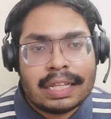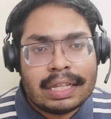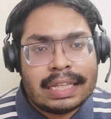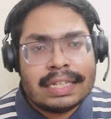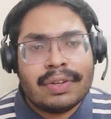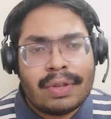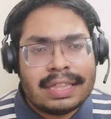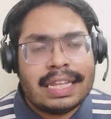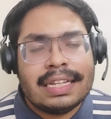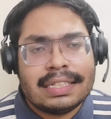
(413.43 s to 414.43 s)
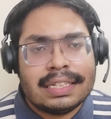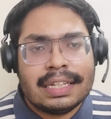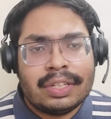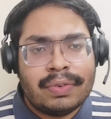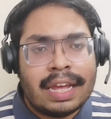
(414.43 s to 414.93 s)
these all things
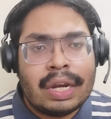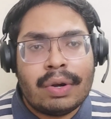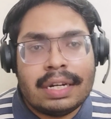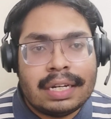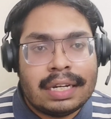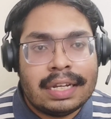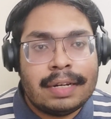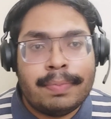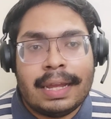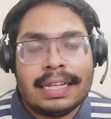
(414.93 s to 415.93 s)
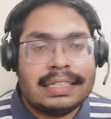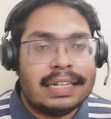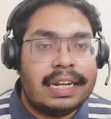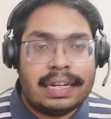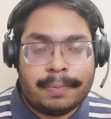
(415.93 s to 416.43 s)
you cannot learn by
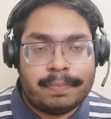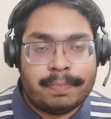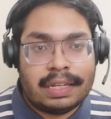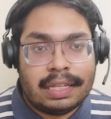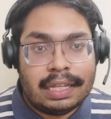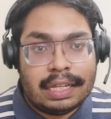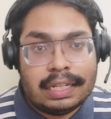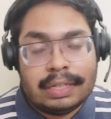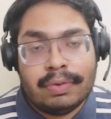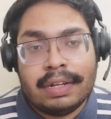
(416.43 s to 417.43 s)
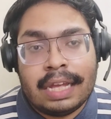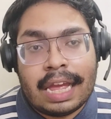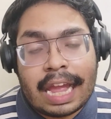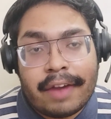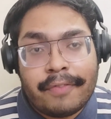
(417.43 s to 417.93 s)
studying. You
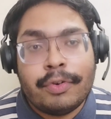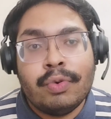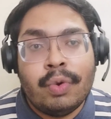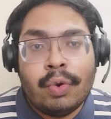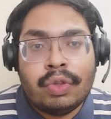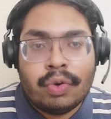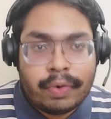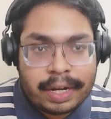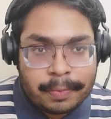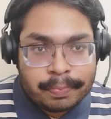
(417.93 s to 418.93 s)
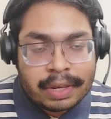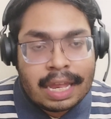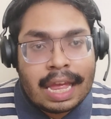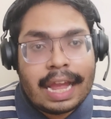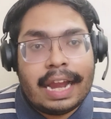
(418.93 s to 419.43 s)
have to go through it
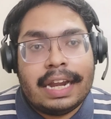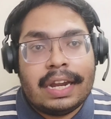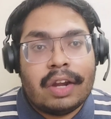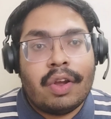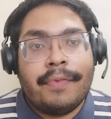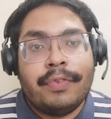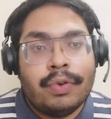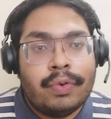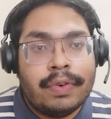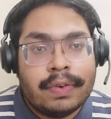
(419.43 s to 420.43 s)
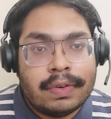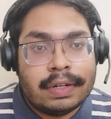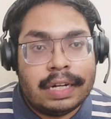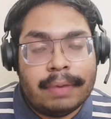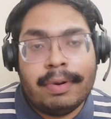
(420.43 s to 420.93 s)
and you have to
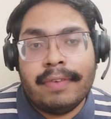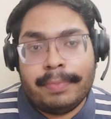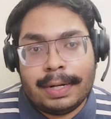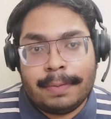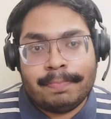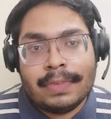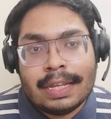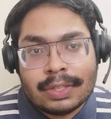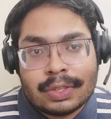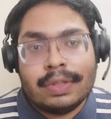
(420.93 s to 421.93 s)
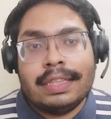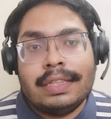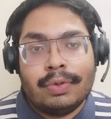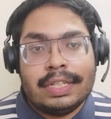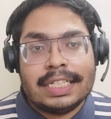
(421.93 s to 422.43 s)
develop it. So
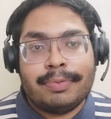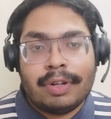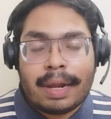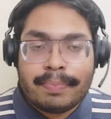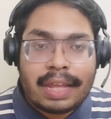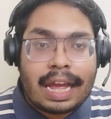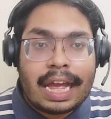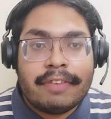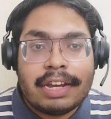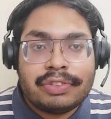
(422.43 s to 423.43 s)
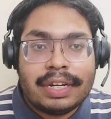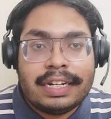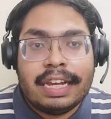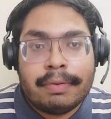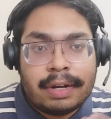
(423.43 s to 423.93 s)
through this program, I have actually
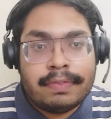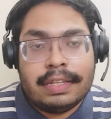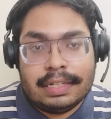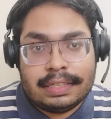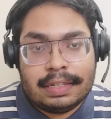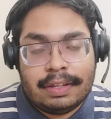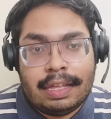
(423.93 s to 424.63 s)
developed this